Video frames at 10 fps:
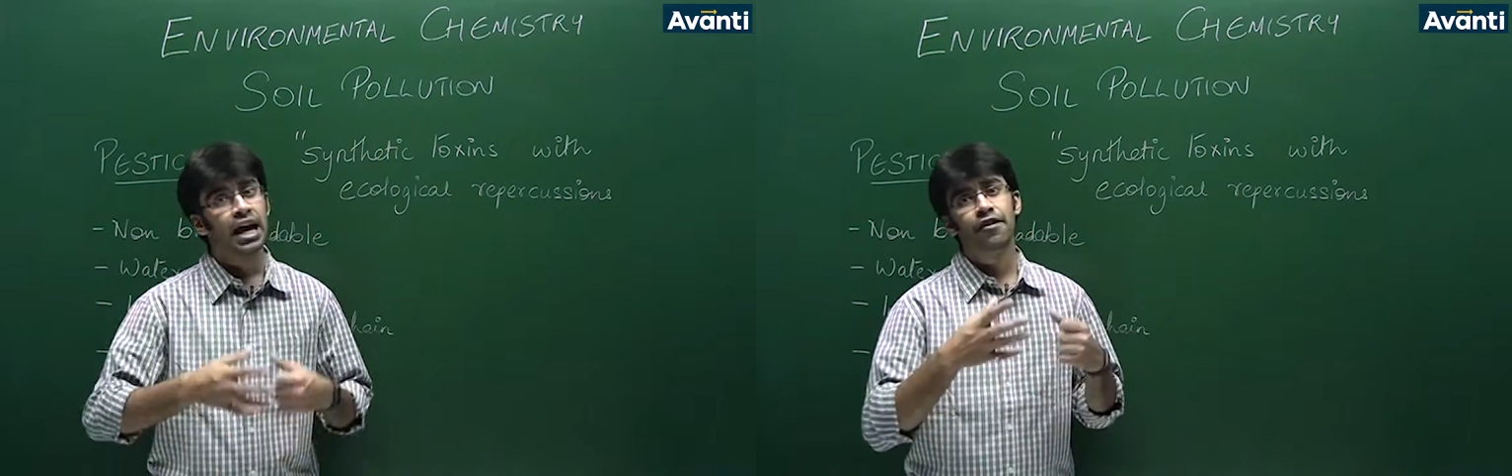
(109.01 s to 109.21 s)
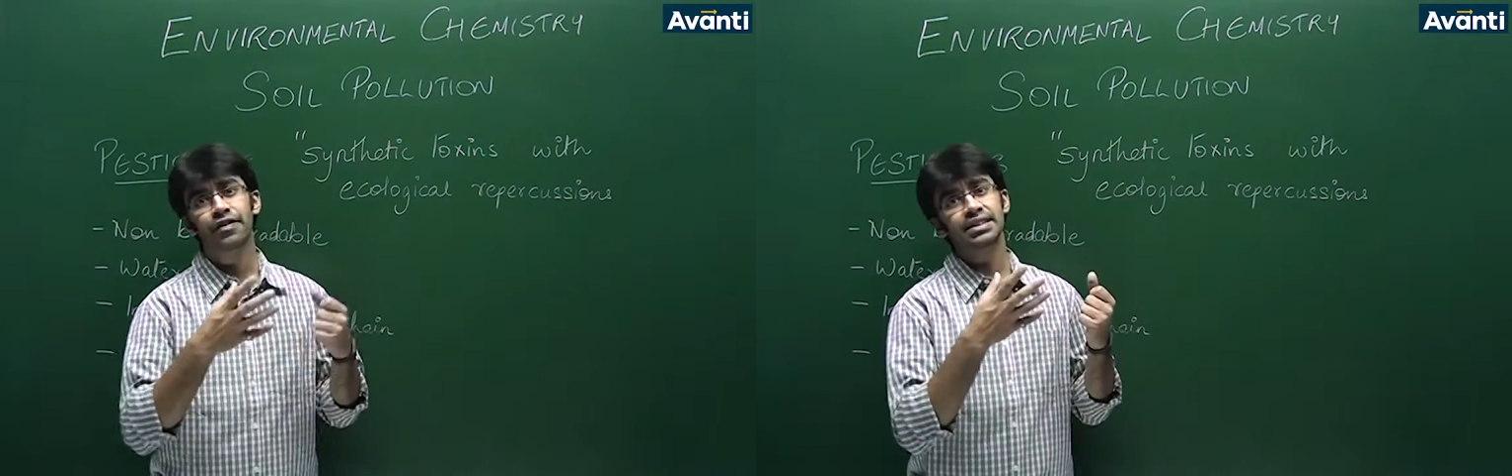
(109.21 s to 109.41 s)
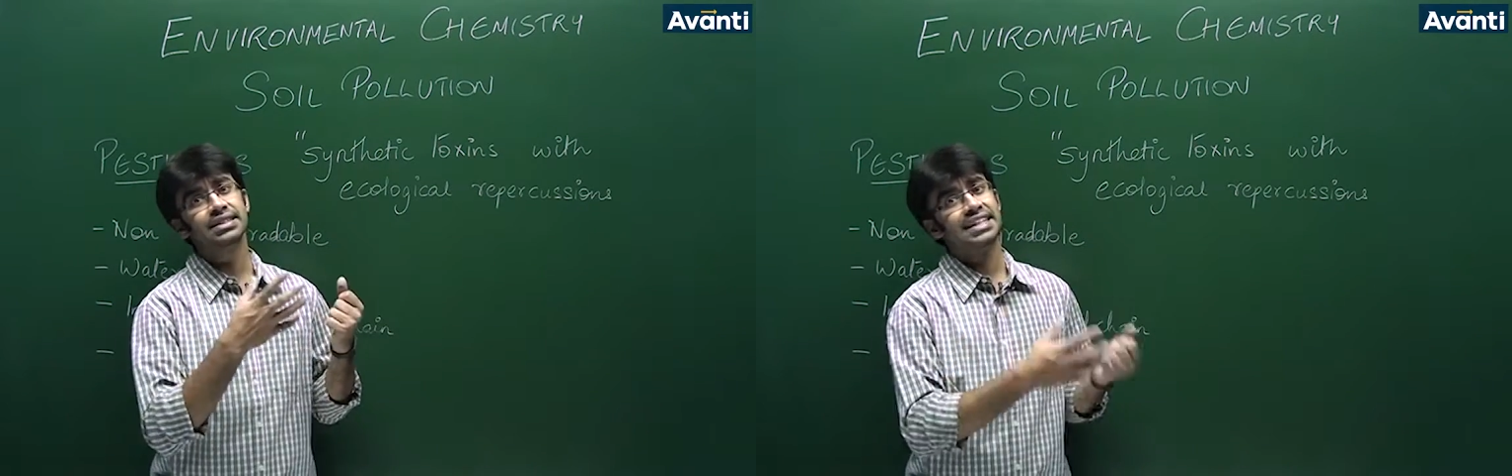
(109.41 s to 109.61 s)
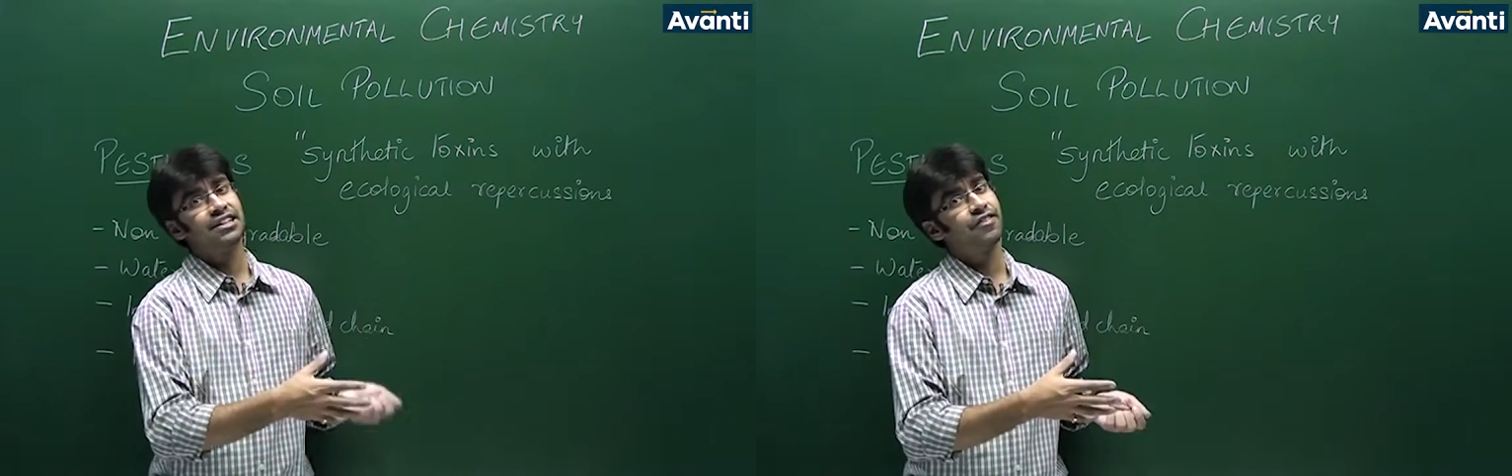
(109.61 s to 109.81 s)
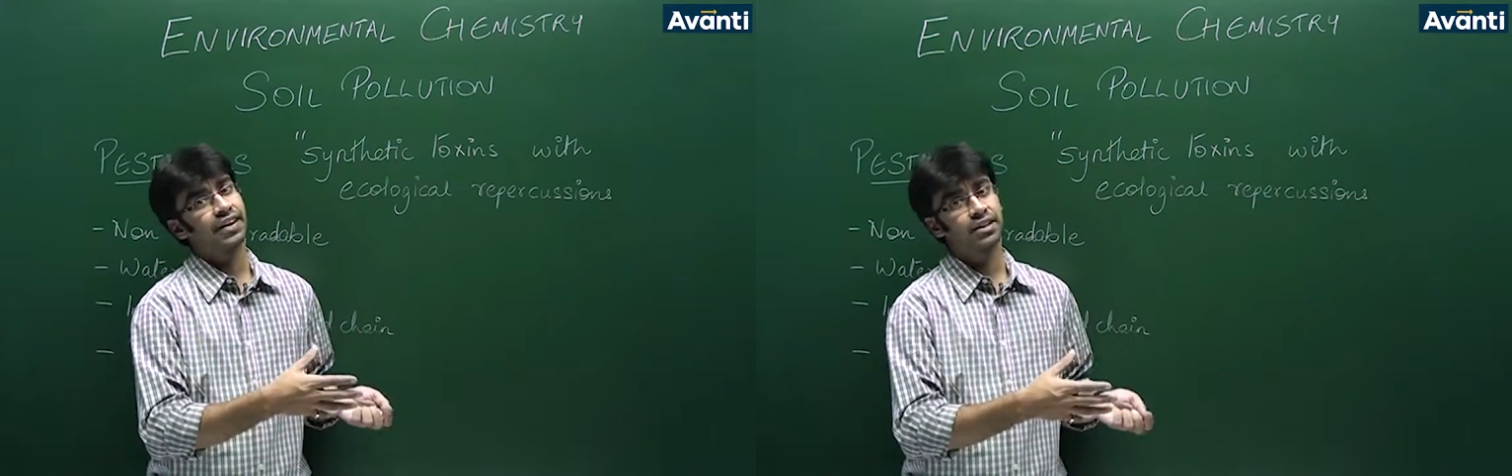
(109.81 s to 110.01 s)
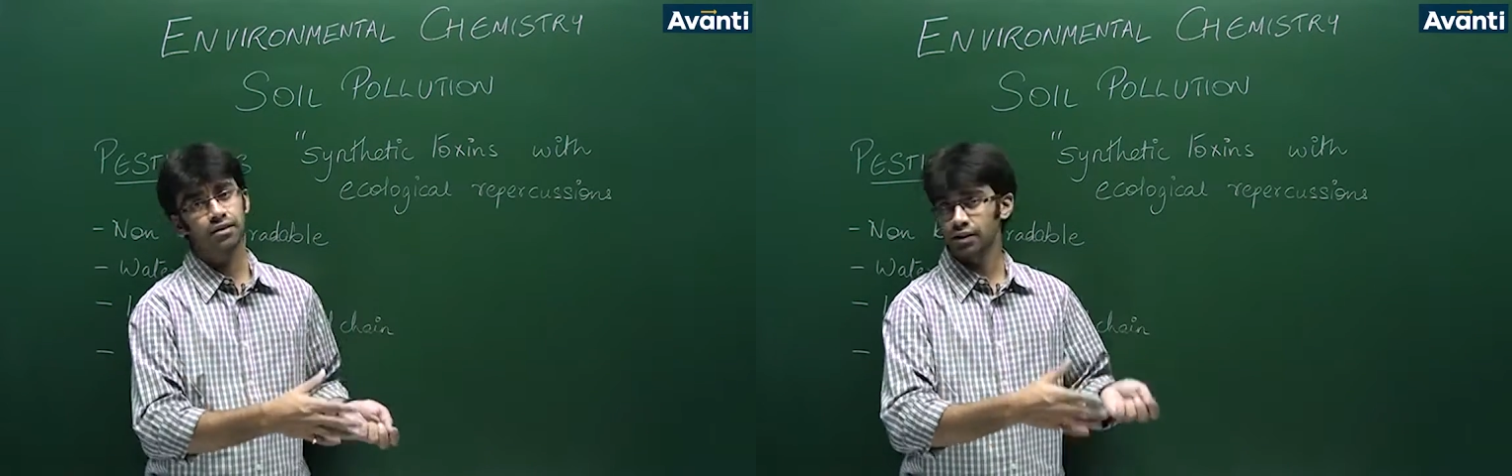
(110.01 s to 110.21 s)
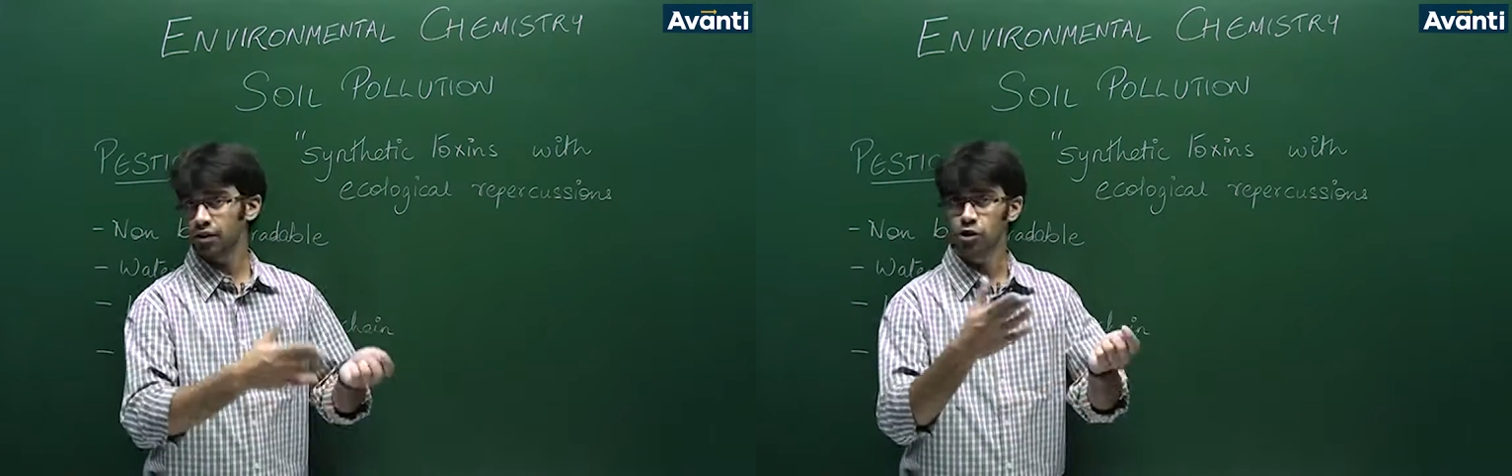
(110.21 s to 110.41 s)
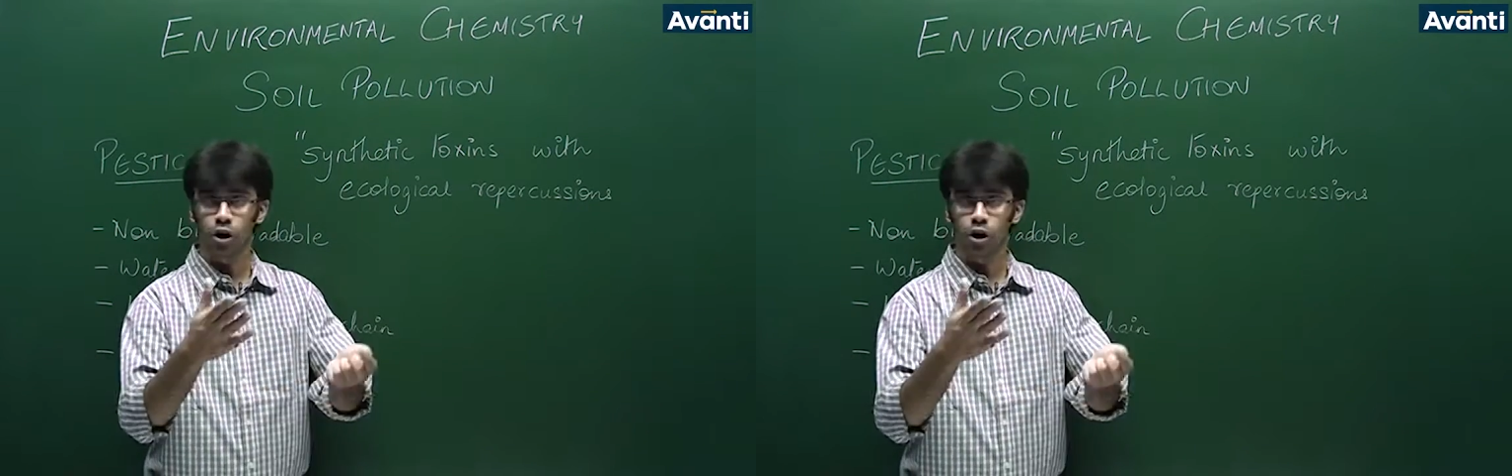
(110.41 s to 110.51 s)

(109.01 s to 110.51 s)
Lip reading: if it is ineffective, it will